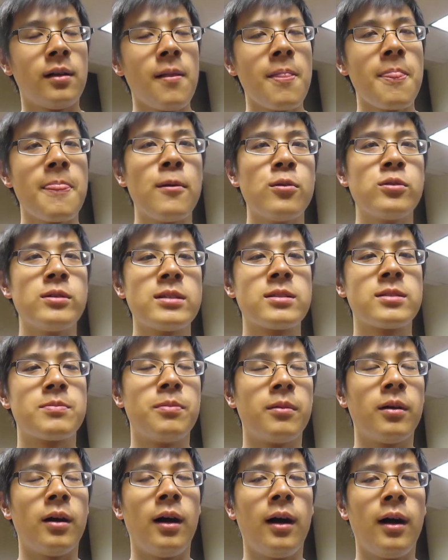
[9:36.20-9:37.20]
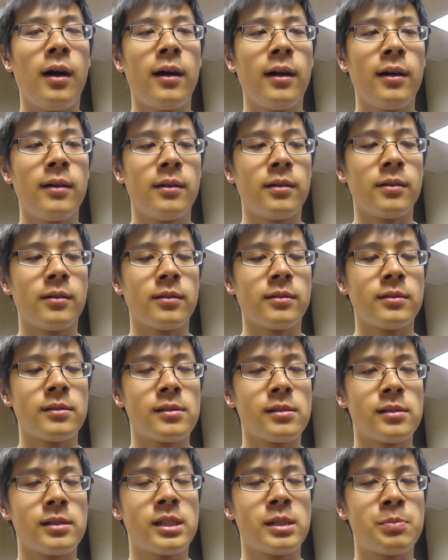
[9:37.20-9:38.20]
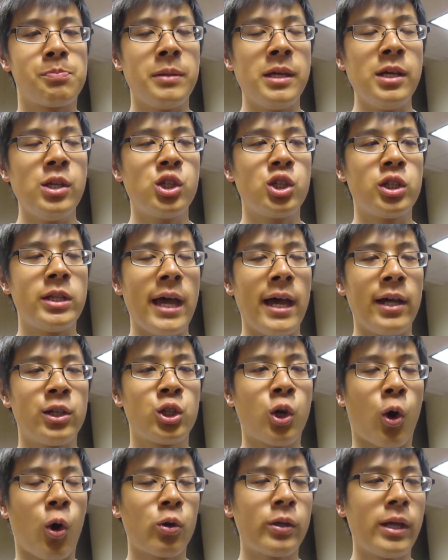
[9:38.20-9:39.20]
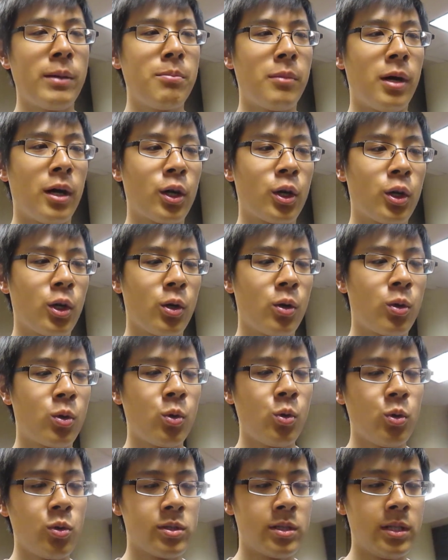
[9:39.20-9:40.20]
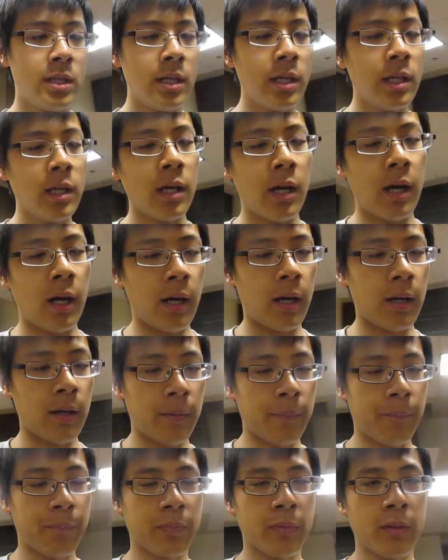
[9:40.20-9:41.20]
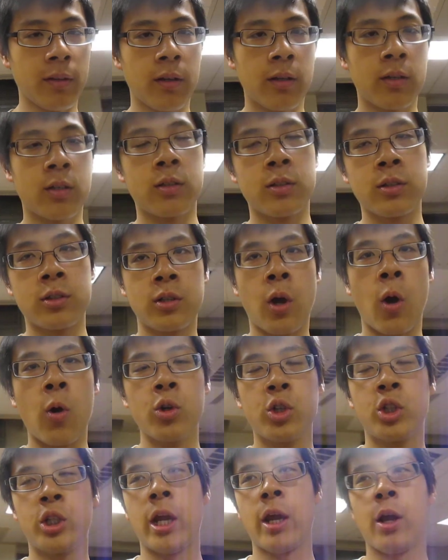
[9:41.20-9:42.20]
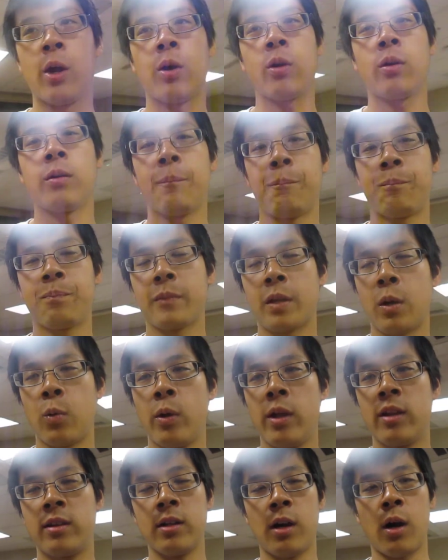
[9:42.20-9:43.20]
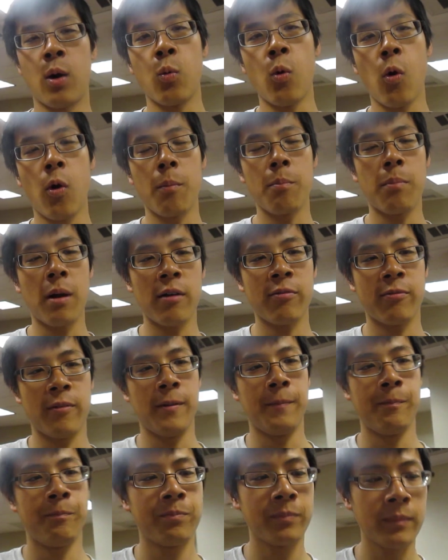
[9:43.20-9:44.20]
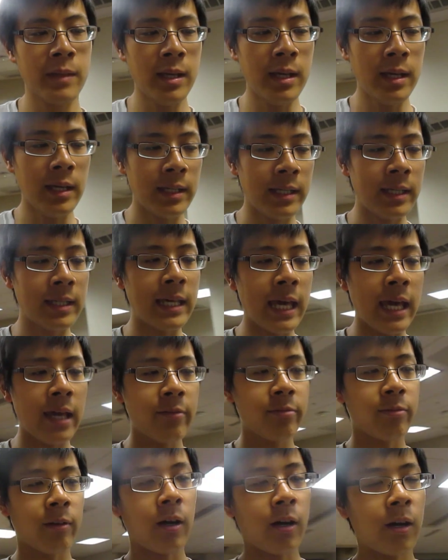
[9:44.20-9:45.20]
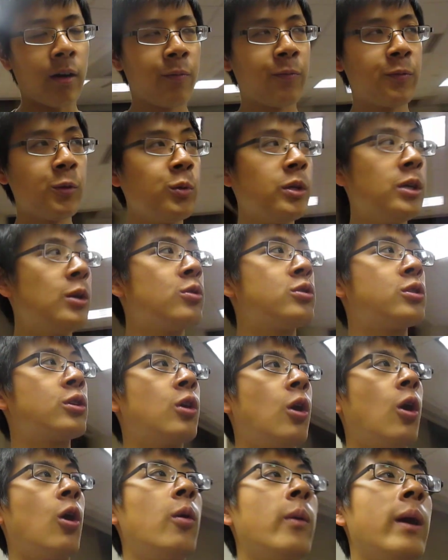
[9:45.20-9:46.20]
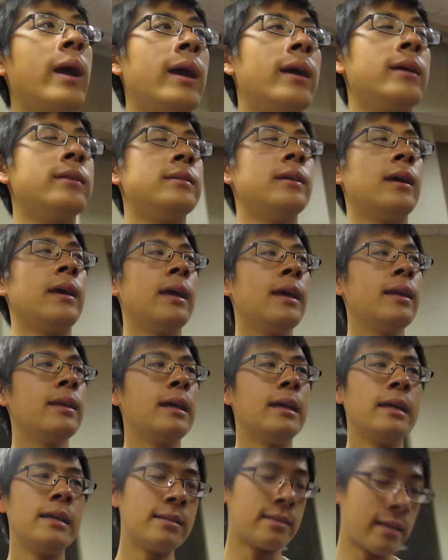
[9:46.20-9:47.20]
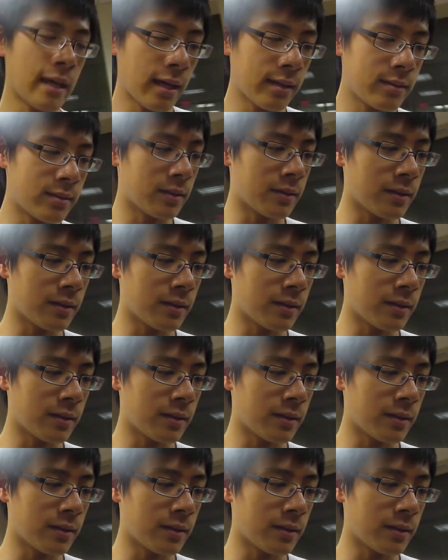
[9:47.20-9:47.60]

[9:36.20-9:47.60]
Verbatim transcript: there's this uh, speech that Charlie Munger, who's the uh, co-chair with uh, Warren Buffett, he gave a few years ago, and in it he said